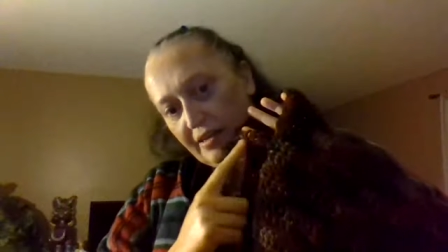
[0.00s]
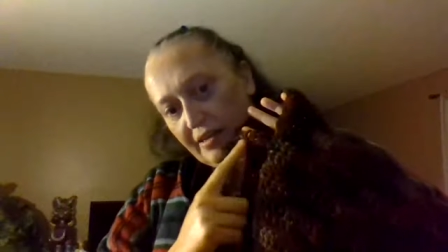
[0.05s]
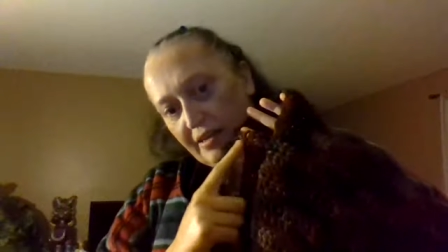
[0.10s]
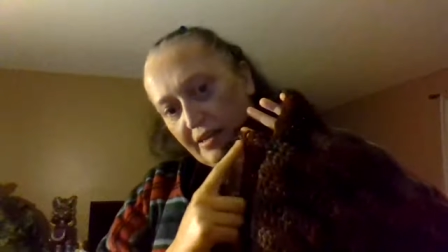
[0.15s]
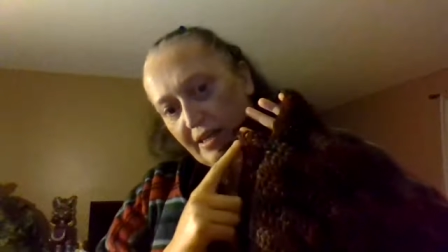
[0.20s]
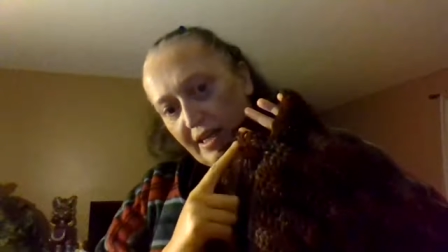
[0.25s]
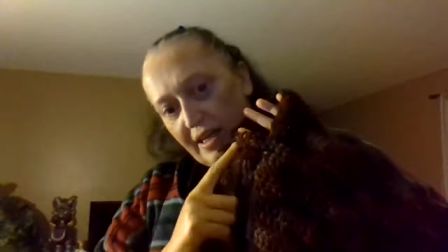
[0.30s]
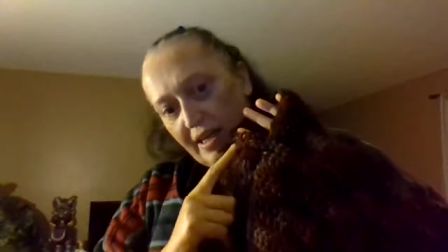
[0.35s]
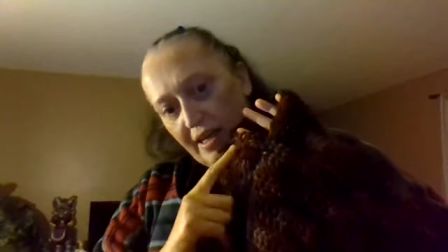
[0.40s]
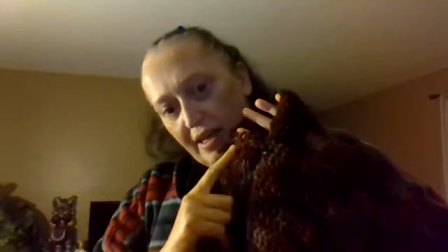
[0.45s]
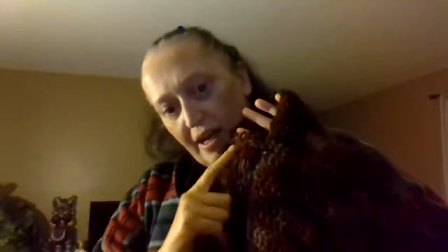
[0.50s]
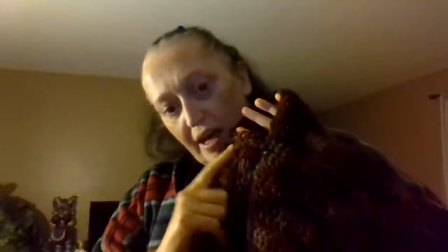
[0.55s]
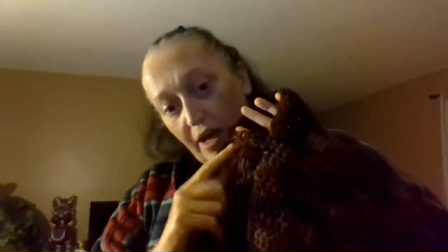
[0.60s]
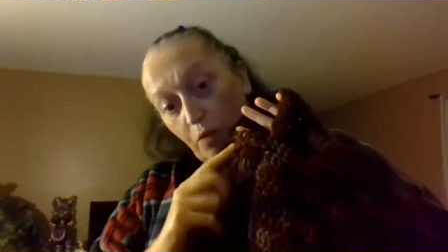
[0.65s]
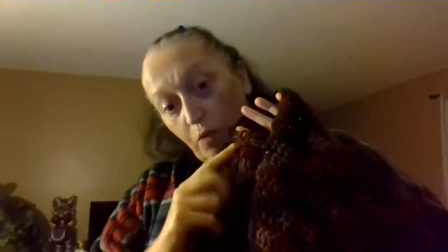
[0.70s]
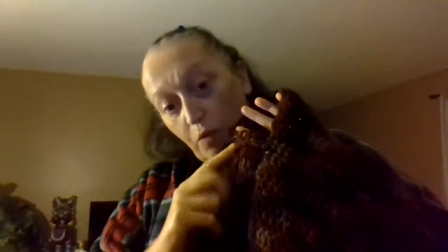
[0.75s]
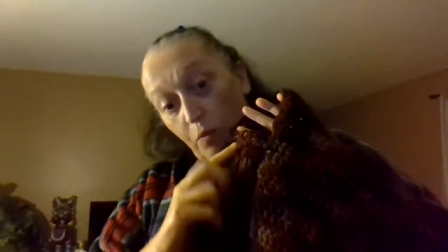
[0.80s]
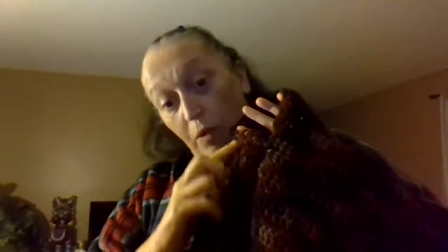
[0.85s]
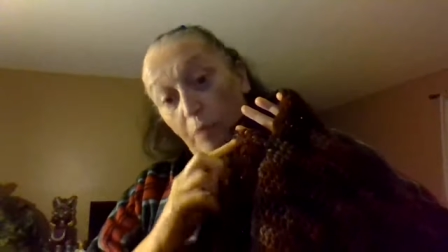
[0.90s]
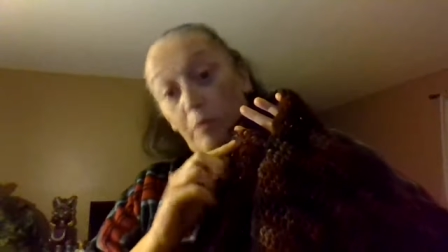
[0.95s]
the
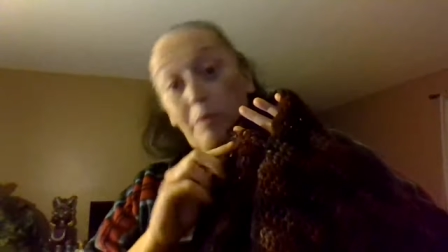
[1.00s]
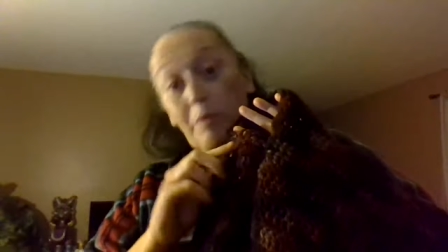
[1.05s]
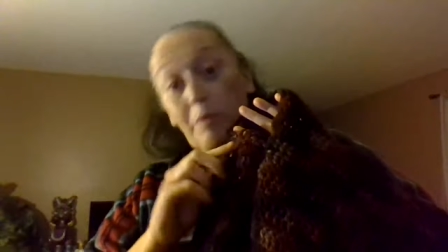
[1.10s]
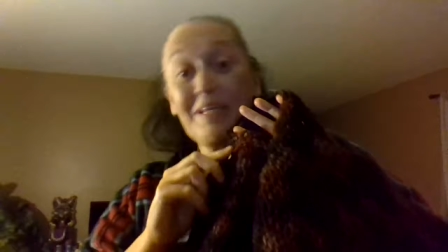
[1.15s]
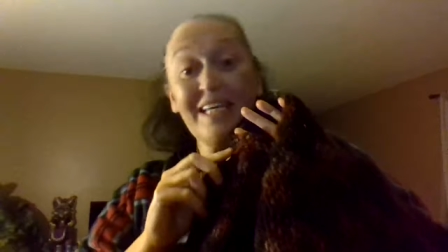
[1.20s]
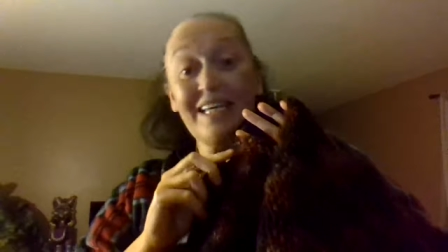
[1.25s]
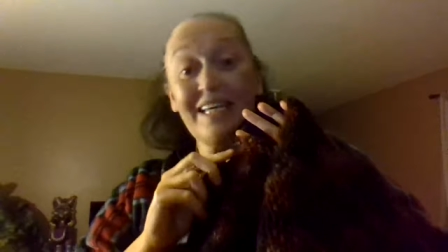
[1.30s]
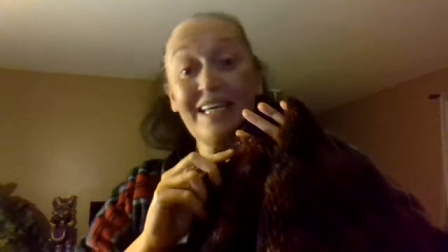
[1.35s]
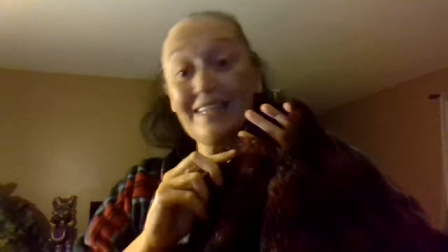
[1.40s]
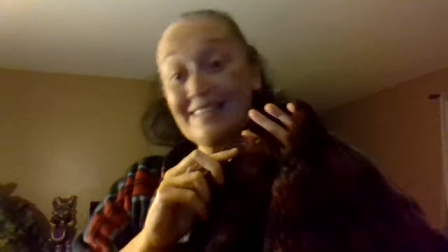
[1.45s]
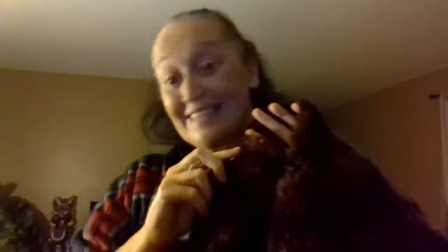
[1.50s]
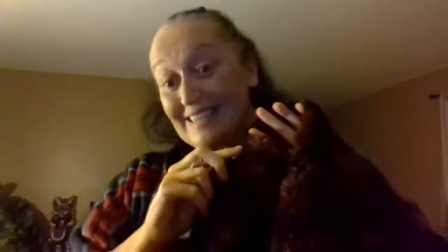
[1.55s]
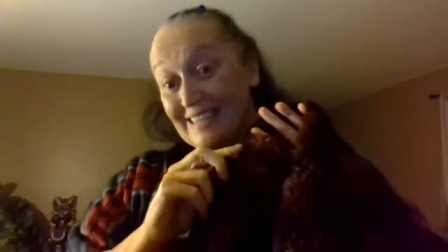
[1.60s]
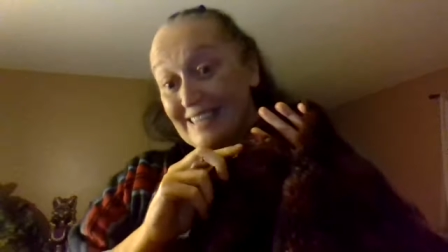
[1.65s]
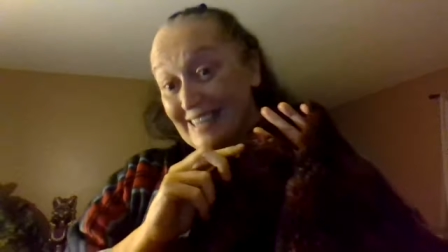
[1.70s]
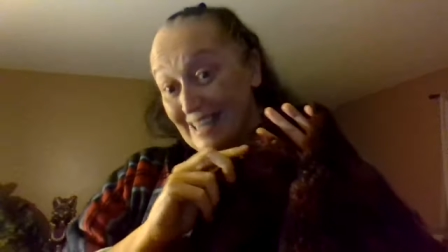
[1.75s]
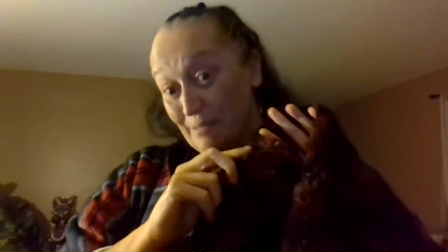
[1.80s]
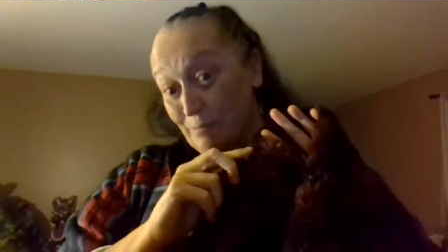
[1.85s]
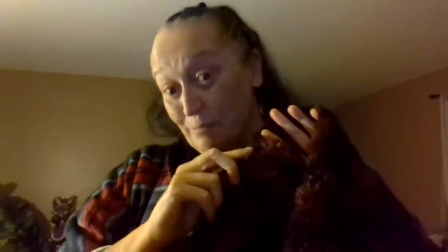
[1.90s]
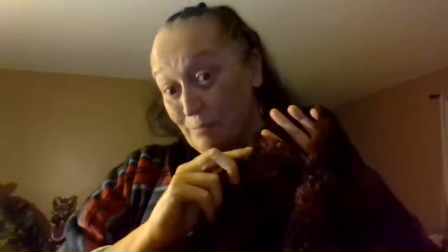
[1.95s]
uh, what would be a
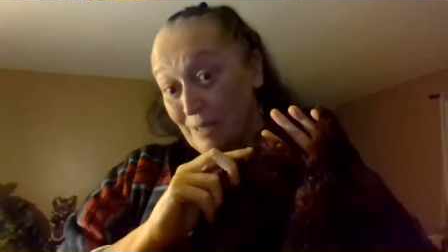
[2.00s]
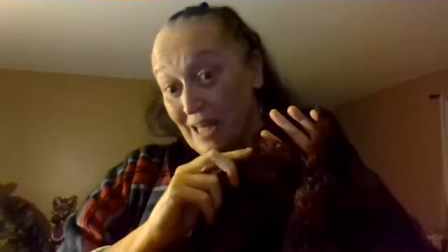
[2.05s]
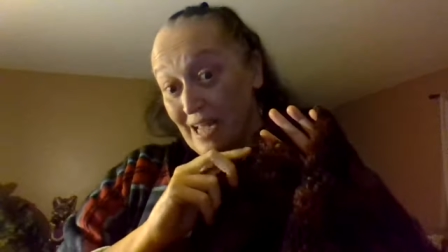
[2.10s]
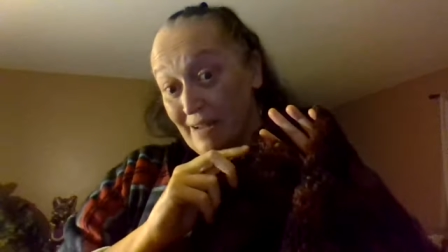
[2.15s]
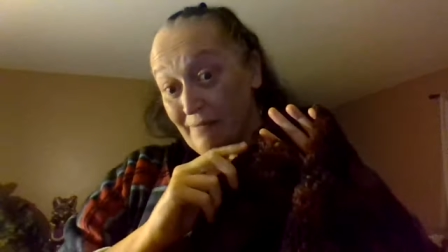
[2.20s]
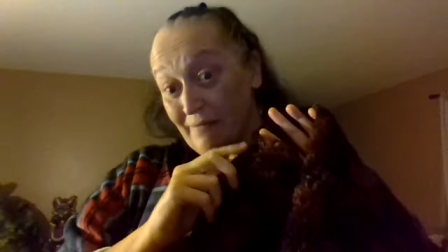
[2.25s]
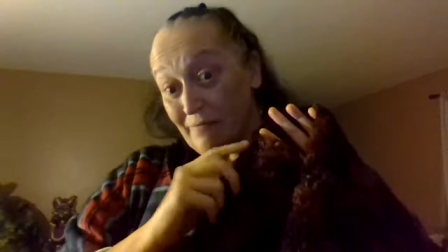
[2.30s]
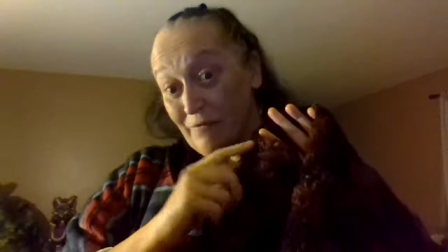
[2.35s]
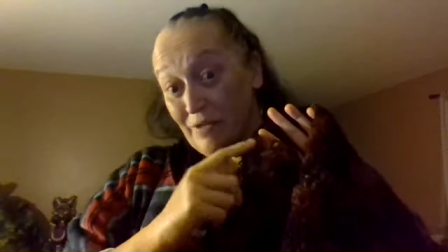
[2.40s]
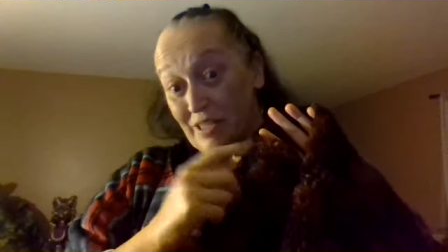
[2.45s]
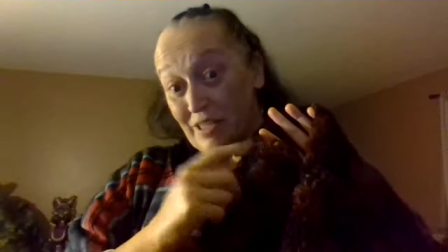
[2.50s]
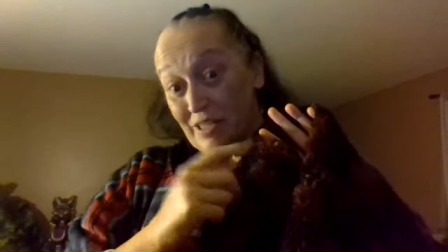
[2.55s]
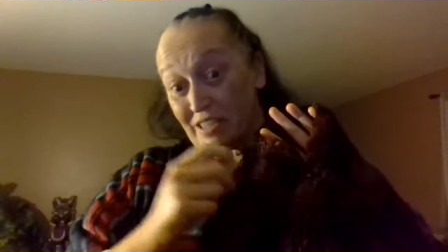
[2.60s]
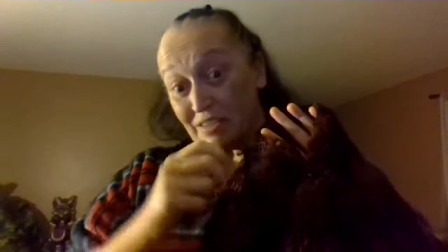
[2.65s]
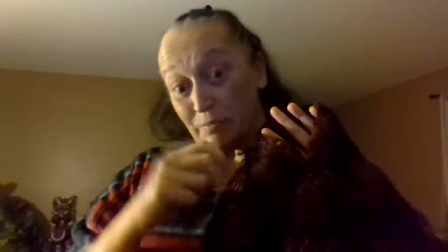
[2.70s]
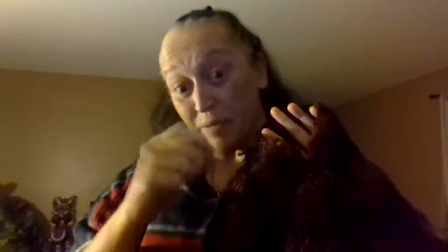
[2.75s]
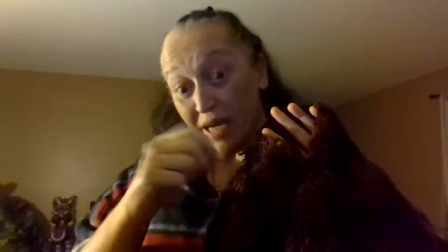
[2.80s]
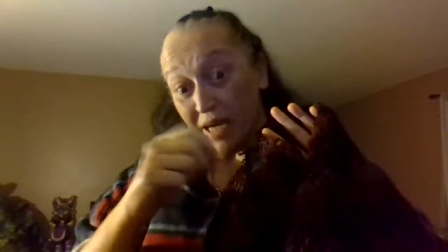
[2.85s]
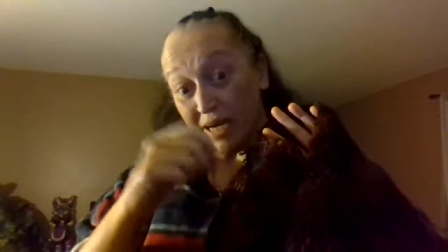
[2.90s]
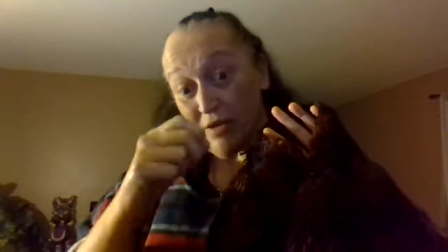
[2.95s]
seam line for
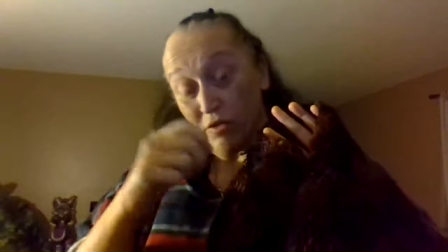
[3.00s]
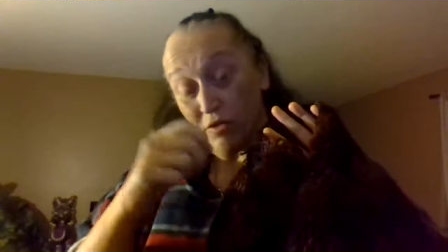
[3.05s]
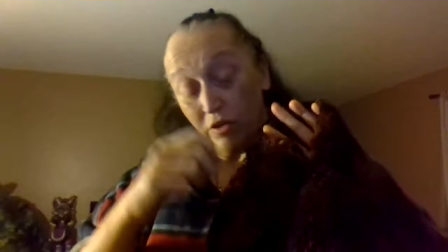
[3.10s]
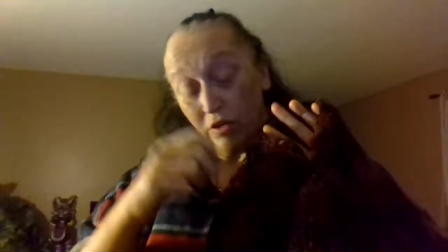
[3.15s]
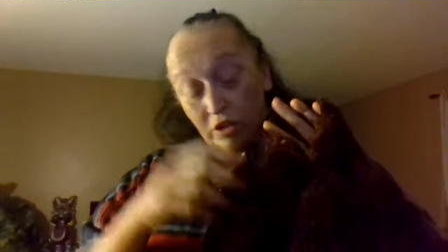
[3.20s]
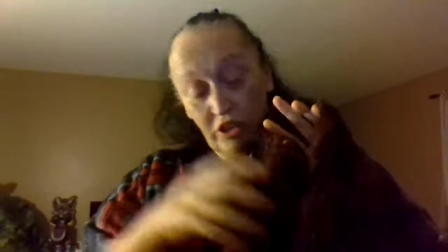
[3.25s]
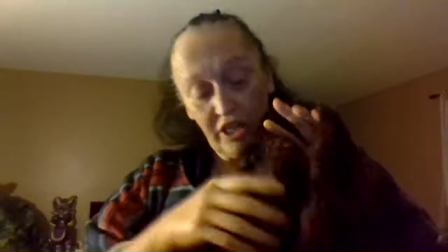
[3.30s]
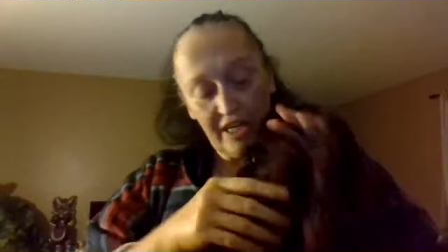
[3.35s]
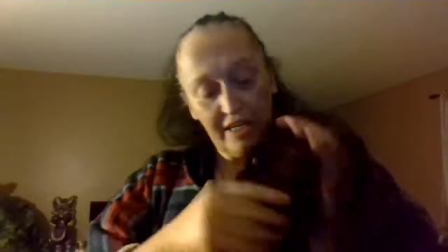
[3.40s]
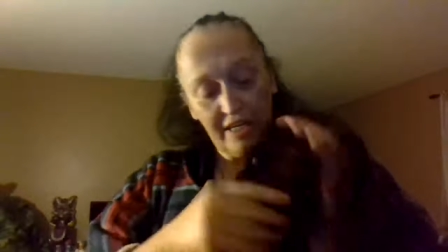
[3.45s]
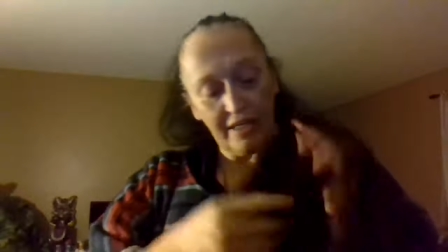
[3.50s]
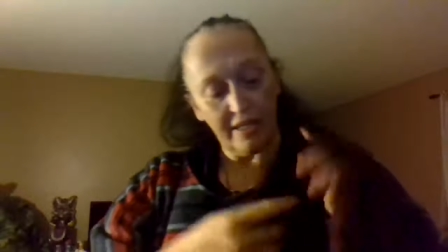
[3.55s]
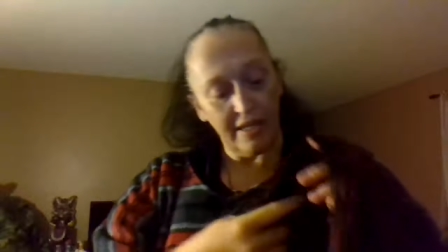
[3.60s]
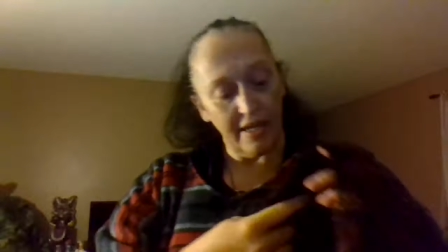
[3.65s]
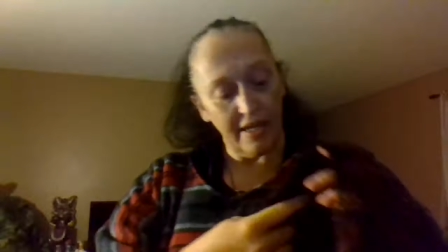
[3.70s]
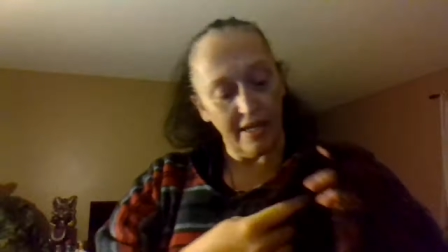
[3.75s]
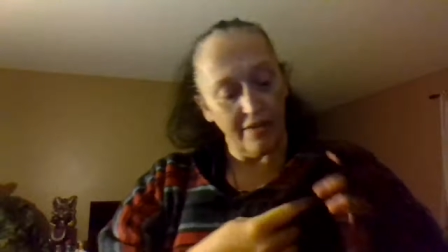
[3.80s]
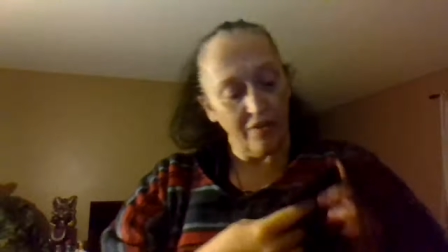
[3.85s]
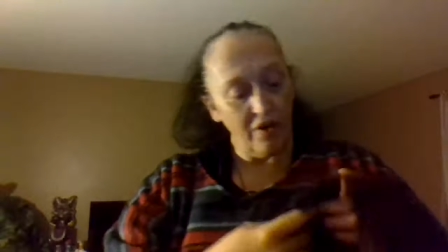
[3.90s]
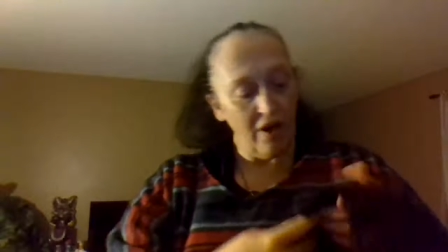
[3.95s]
this, but I crocheted it
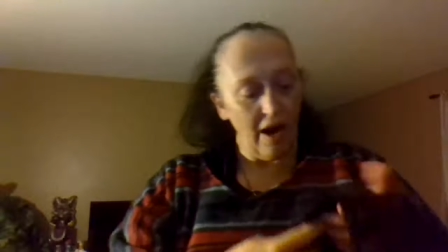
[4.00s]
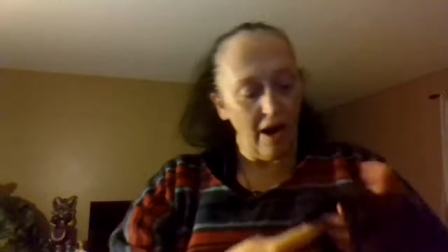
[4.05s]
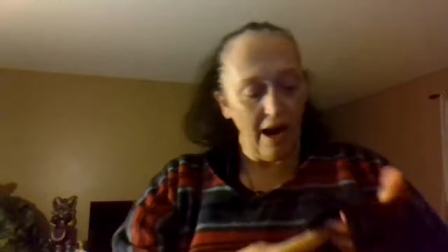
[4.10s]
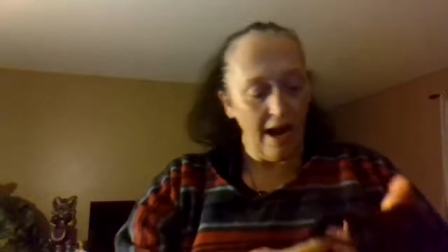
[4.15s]
together.